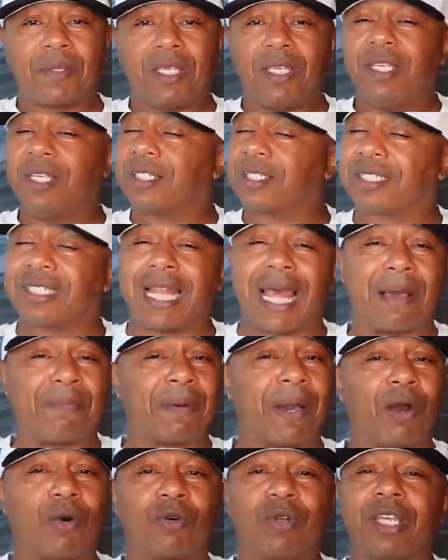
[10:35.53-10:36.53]
He'll snap
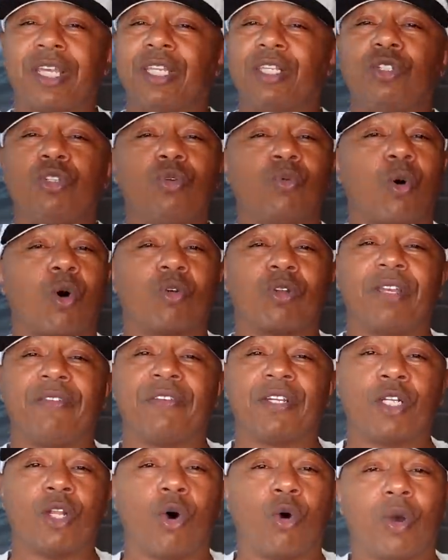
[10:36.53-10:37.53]
out and you won't
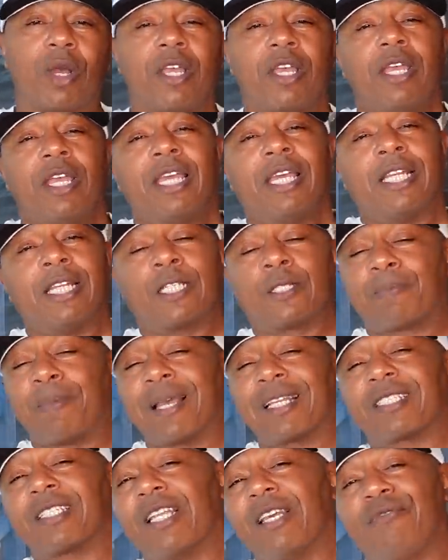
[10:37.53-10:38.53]
even know it. And
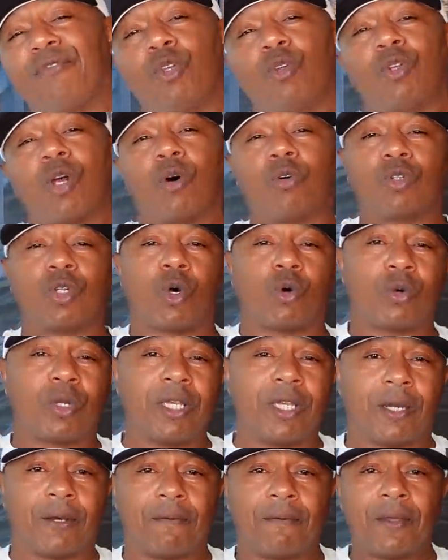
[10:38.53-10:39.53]
especially if you don't know
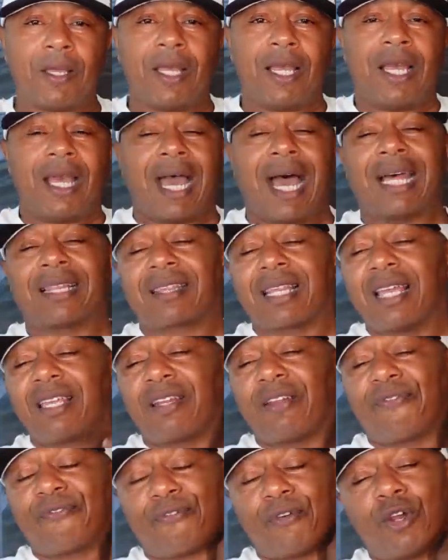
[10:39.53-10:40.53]
him I
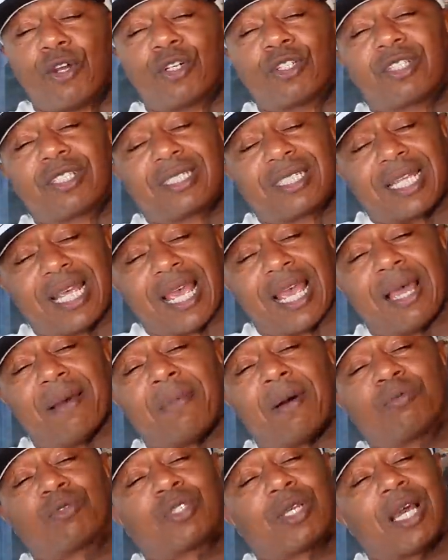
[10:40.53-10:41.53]
think the first
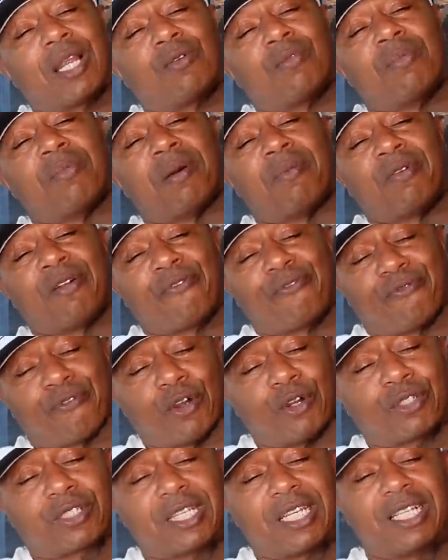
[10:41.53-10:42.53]
time I'm trying to remember the
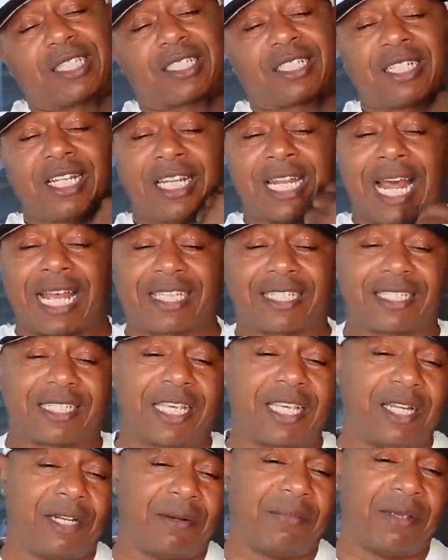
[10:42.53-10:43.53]
first incident I
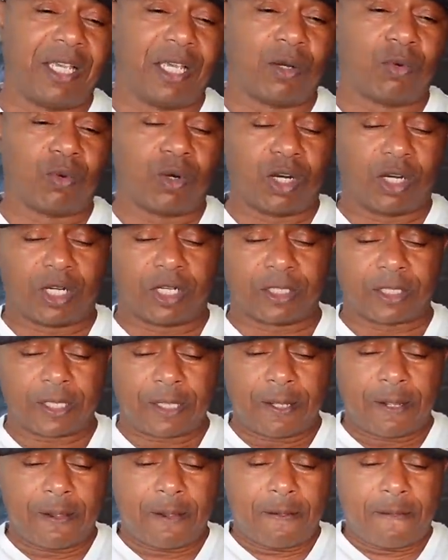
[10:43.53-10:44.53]
seen him in was
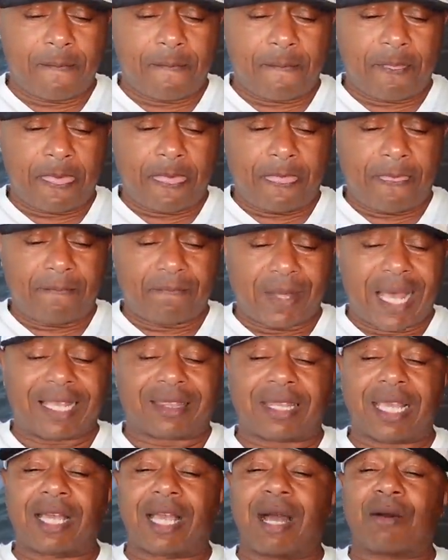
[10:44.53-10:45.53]
I
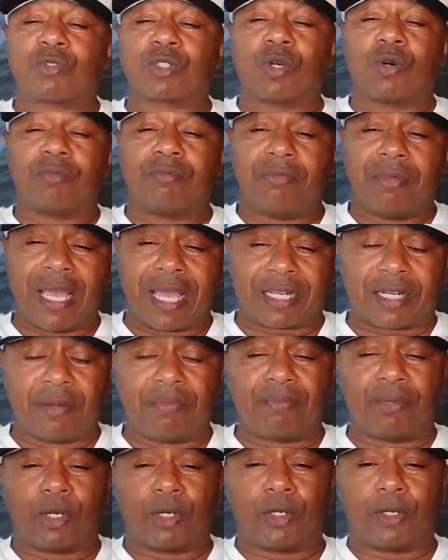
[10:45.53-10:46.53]
think I was on
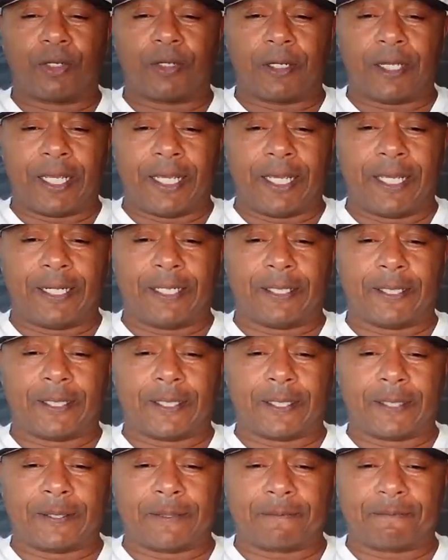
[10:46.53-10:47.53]
Mecklenburg and
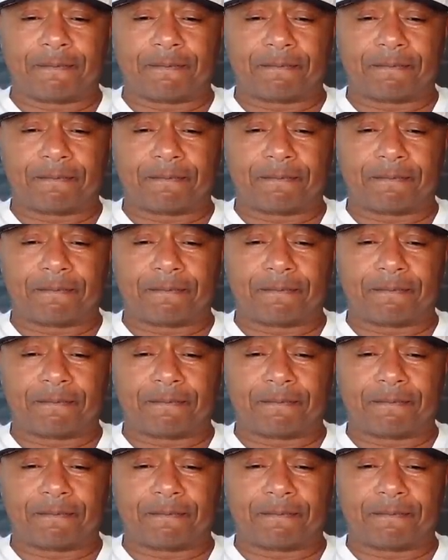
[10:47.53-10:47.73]
uh,